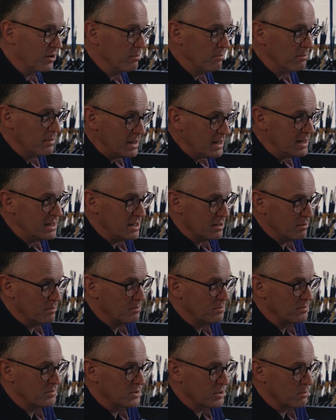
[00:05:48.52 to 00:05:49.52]
a
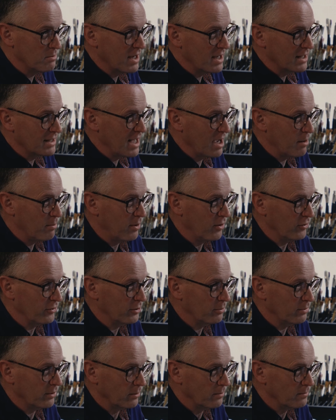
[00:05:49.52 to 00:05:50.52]
medium to make that
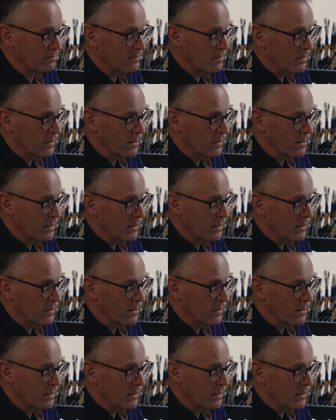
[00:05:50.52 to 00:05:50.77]
possible.